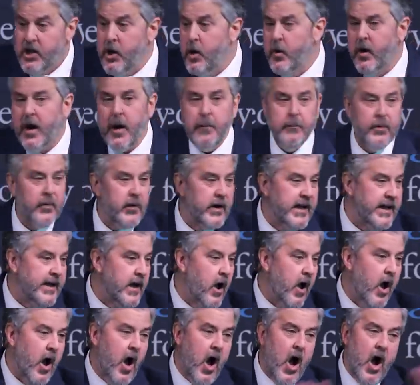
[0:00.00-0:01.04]
You can bring
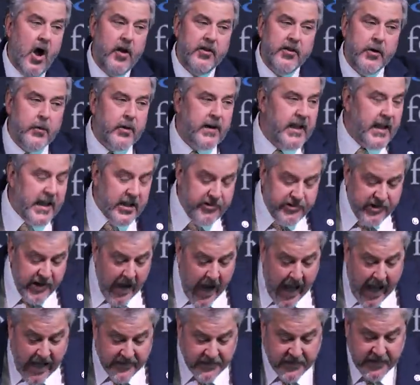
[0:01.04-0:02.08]
all the
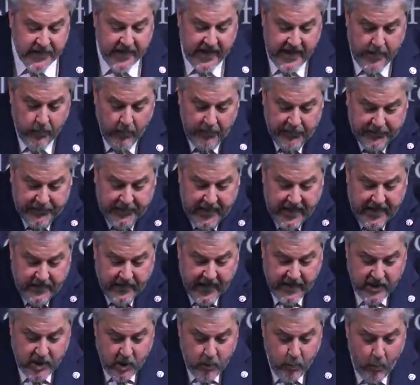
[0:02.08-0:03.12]
religiosity we'll see
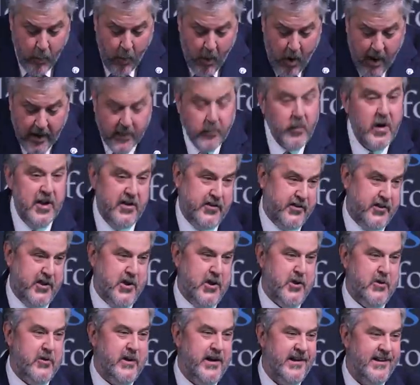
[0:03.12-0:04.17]
that you want with
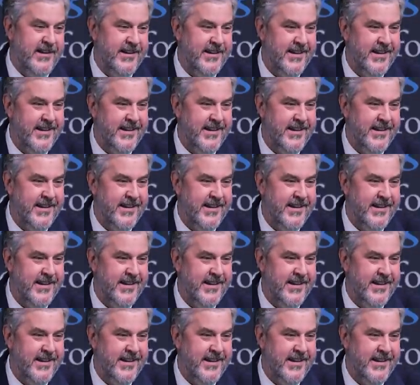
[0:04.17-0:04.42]
you.